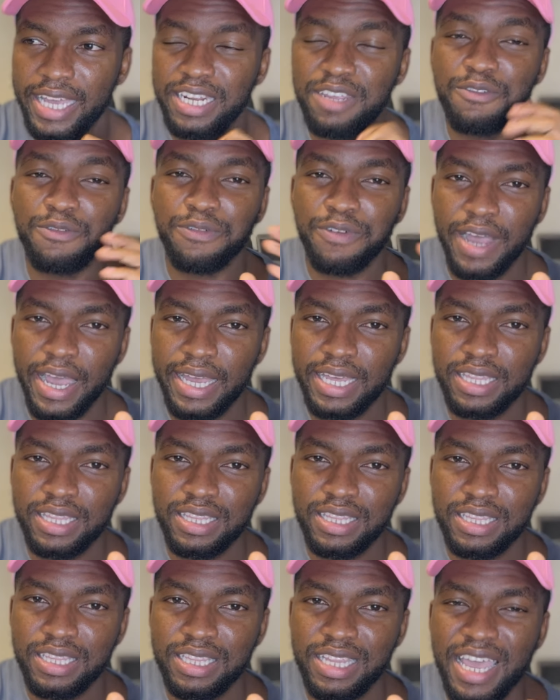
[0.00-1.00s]
didn't find
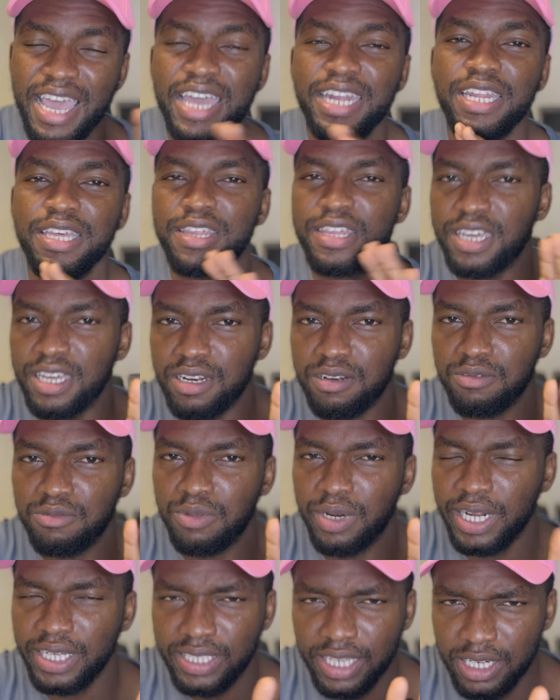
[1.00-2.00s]
anything
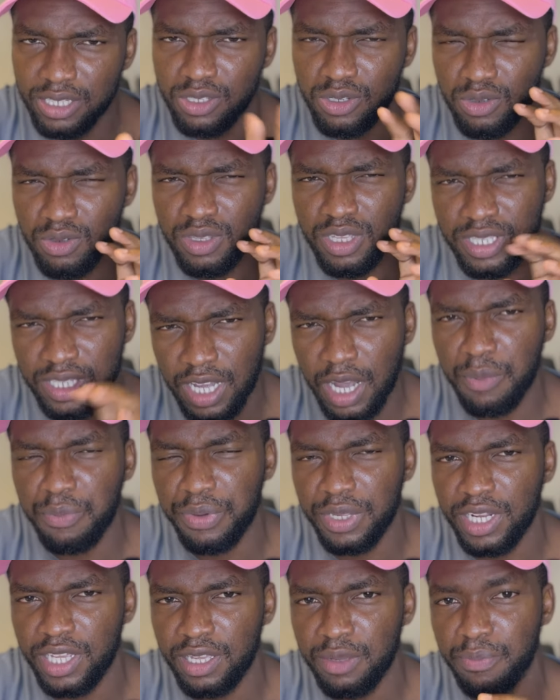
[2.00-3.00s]
related to this
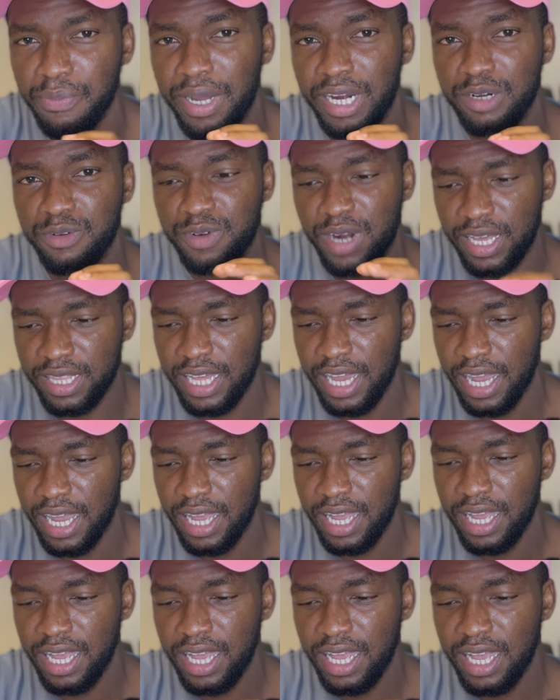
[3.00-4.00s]
company, but rather
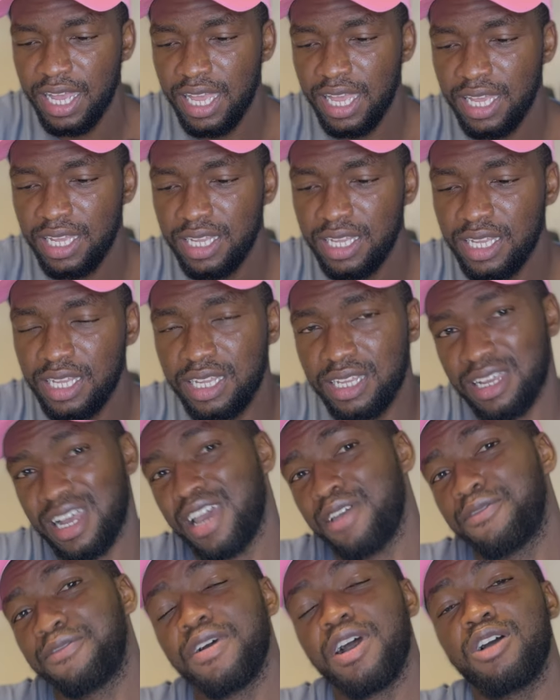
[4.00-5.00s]

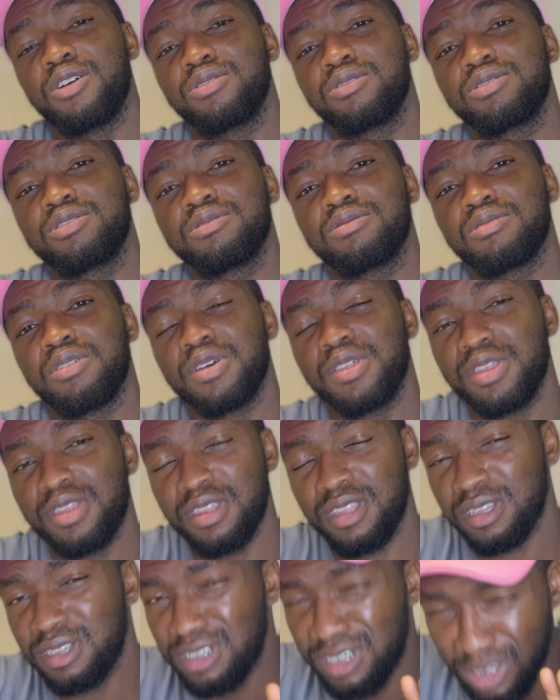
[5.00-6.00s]
I found
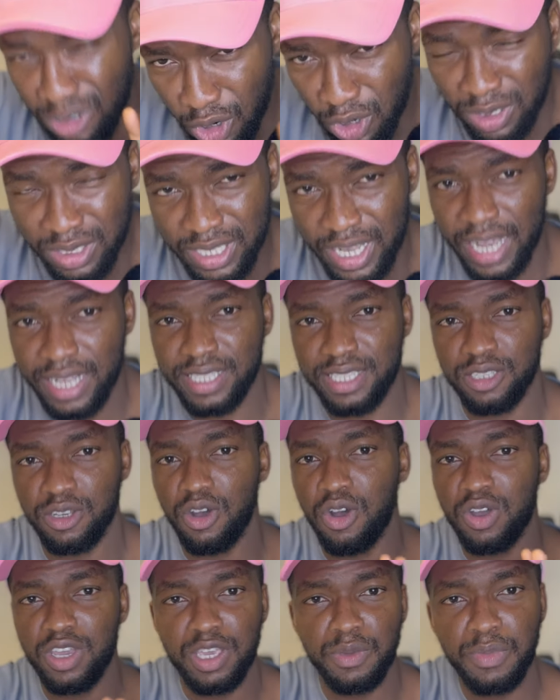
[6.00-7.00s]
contacts
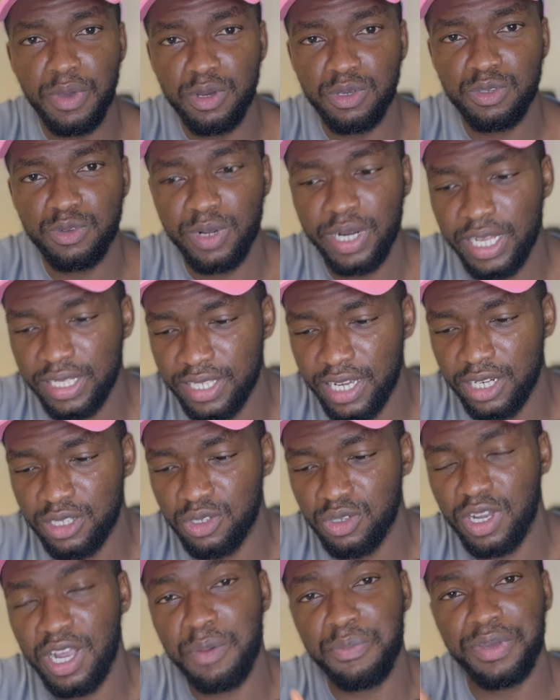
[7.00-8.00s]
or emails related
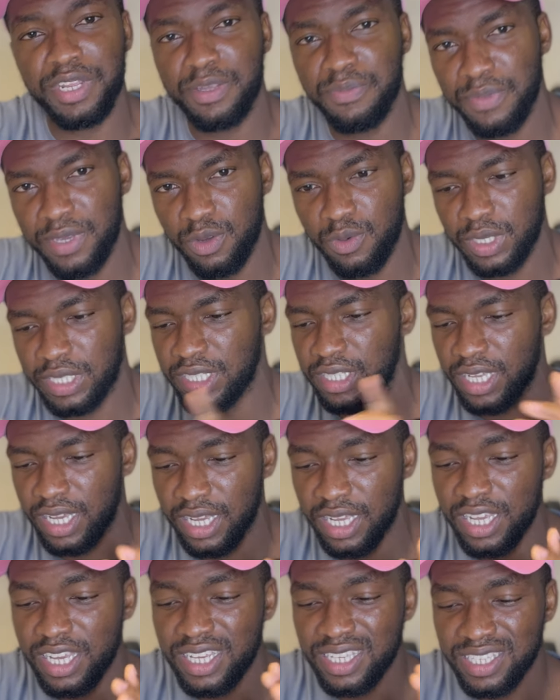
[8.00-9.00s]
to Company B, which is the
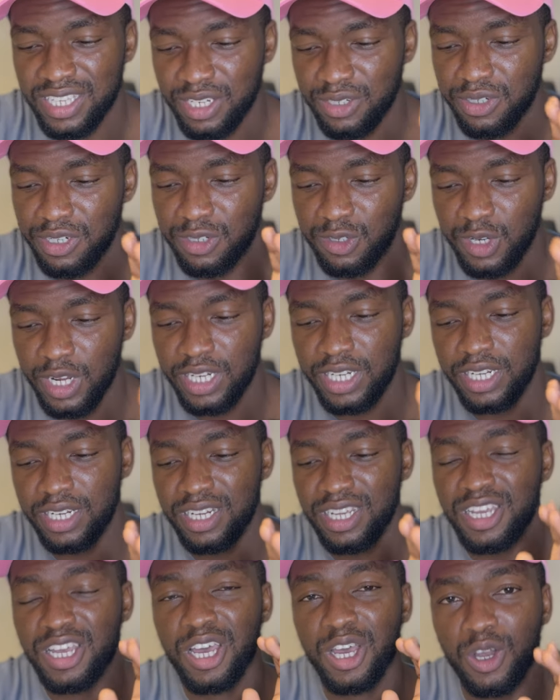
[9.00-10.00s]
Century Trading
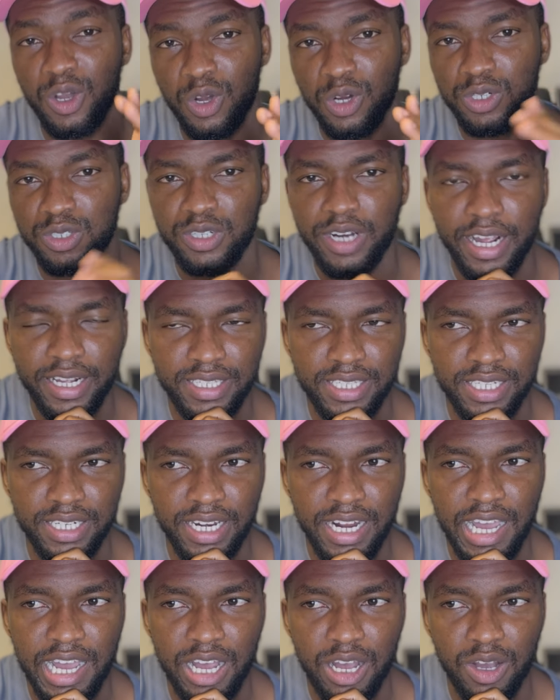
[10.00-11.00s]
and Contracting.
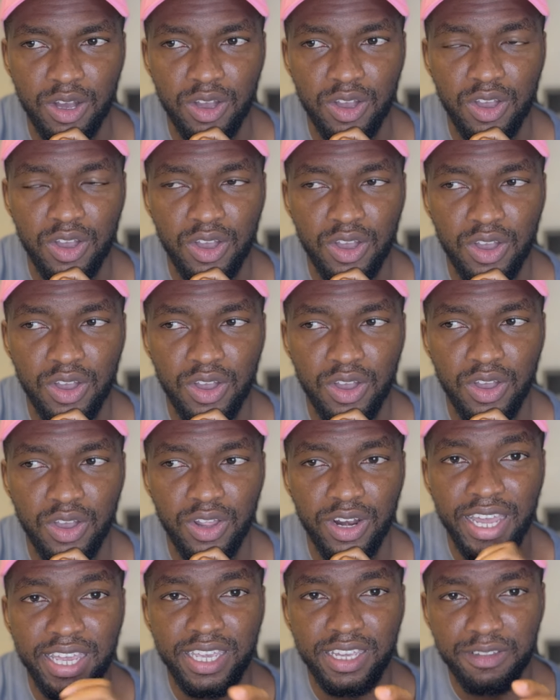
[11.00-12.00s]
Now,
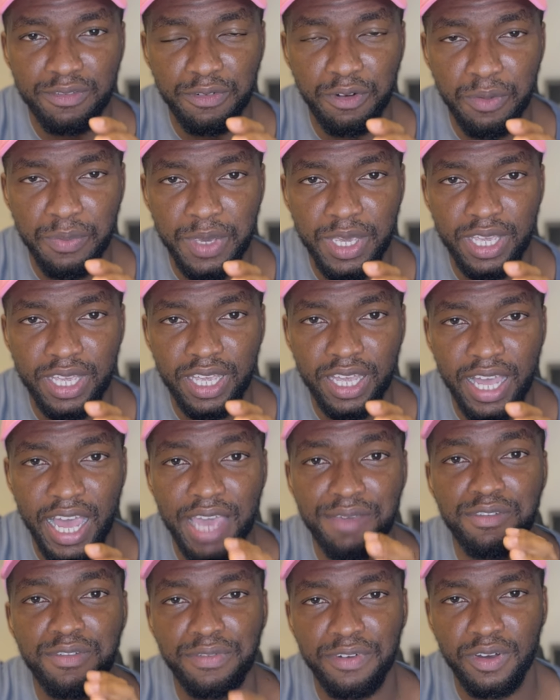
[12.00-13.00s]
luckily for me,
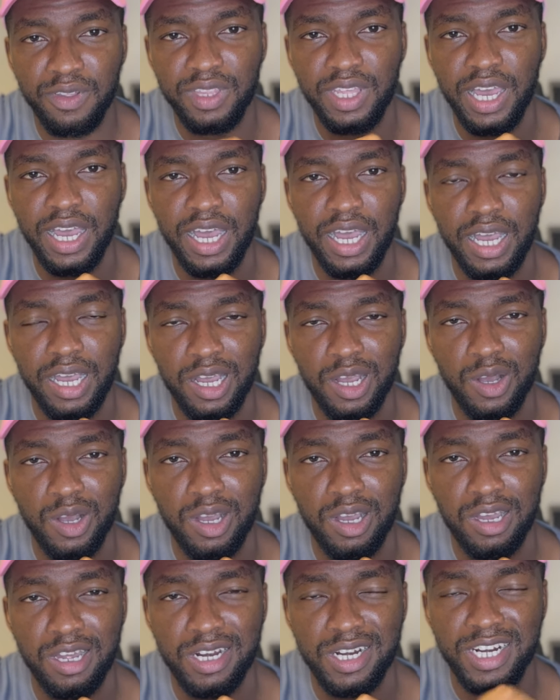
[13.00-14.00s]
I even found their
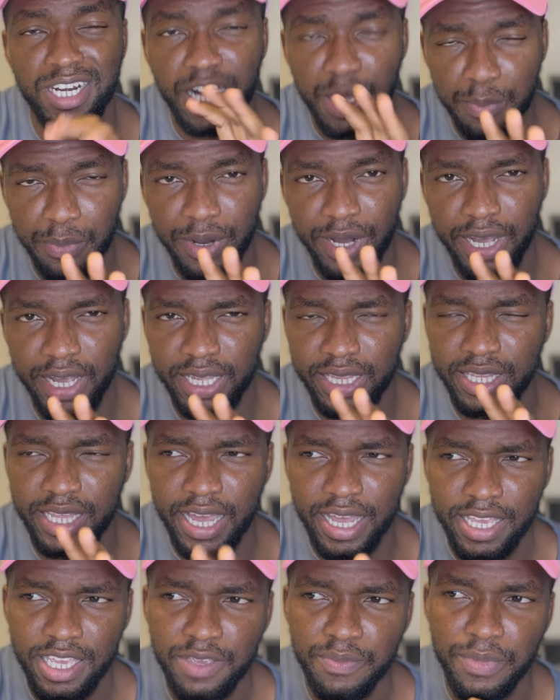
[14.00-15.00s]
number and
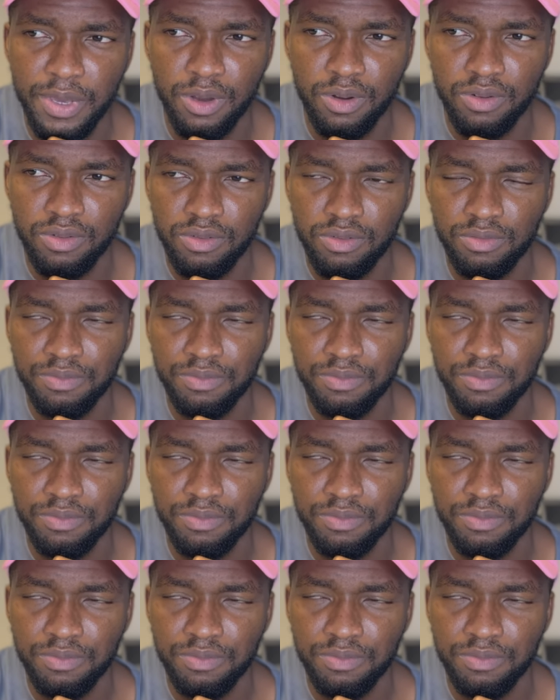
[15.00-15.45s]
their email